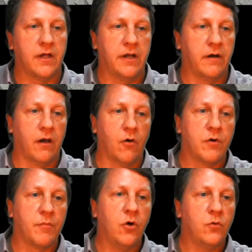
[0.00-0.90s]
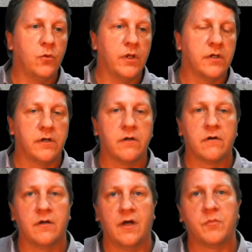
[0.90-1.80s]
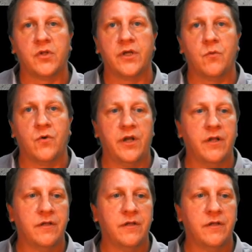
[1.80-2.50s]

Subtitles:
And lo and behold, here, I'll play you one.